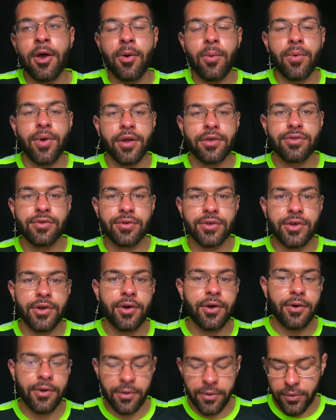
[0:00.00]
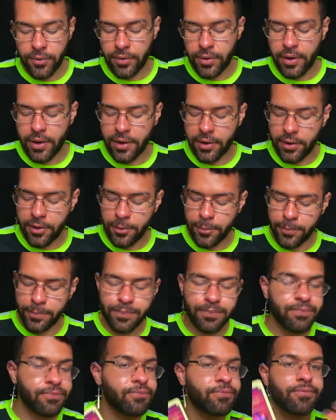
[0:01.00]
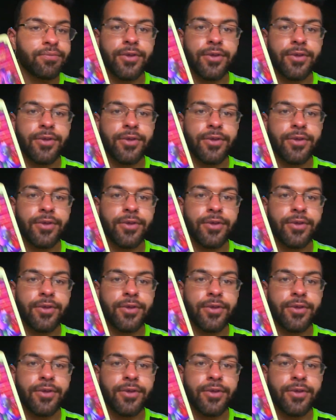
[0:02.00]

work through your own um